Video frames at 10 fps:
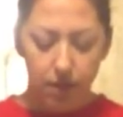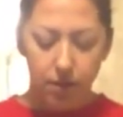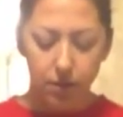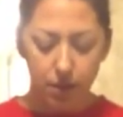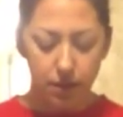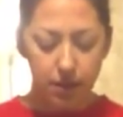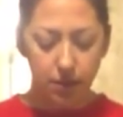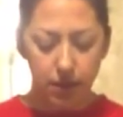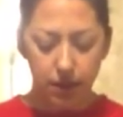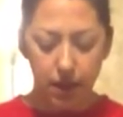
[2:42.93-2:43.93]
You are the
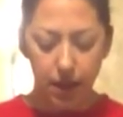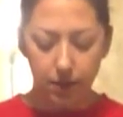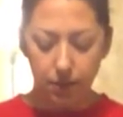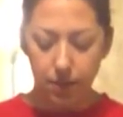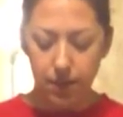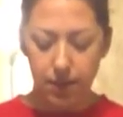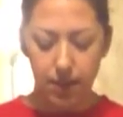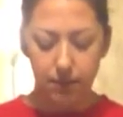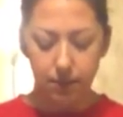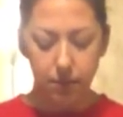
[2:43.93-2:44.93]
only guy Courtney had
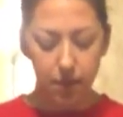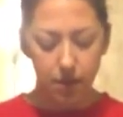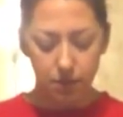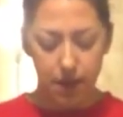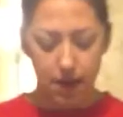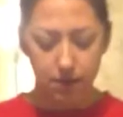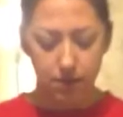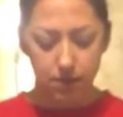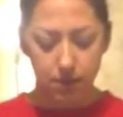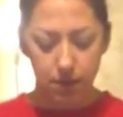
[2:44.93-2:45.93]
ever brought around,
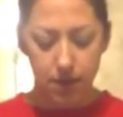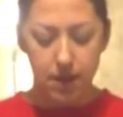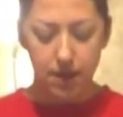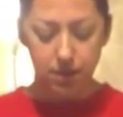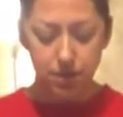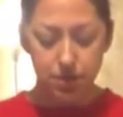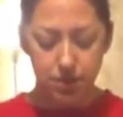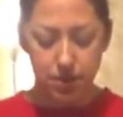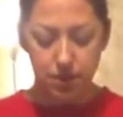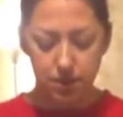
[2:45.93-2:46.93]
and
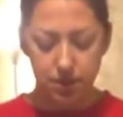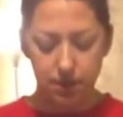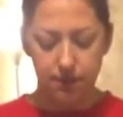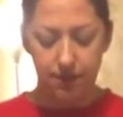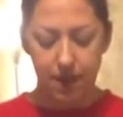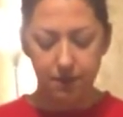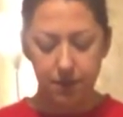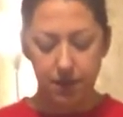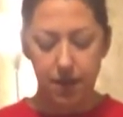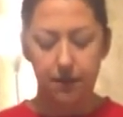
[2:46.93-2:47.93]
introducing you to the
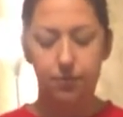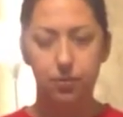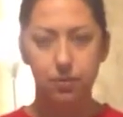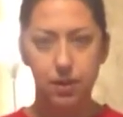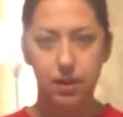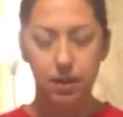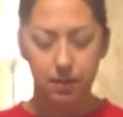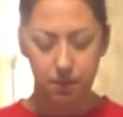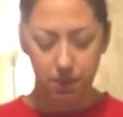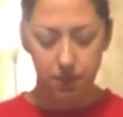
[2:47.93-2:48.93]
family after only a
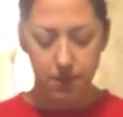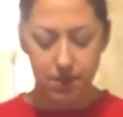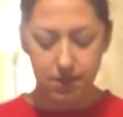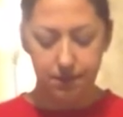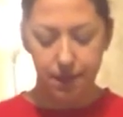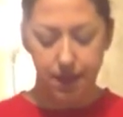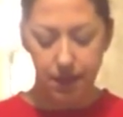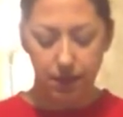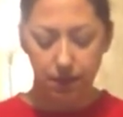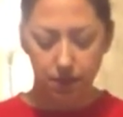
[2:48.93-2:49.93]
couple of weeks of
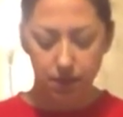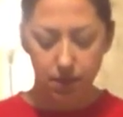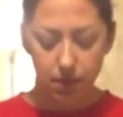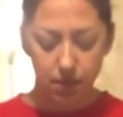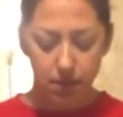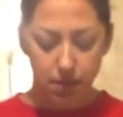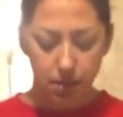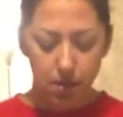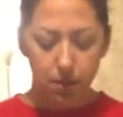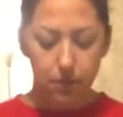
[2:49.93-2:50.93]
dating.
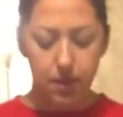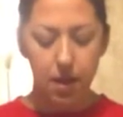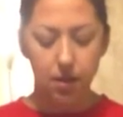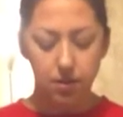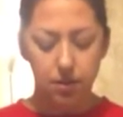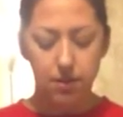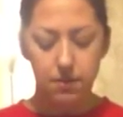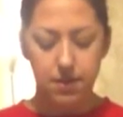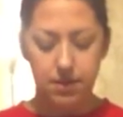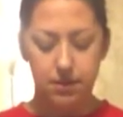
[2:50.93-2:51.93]
We all knew it
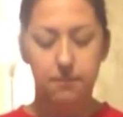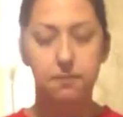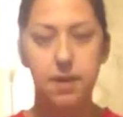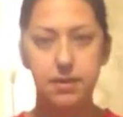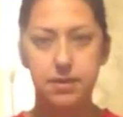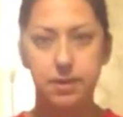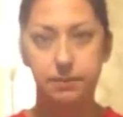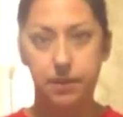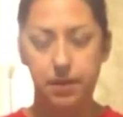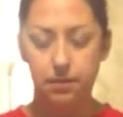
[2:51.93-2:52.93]
must have meant
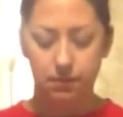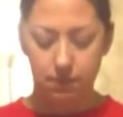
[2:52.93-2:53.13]
something.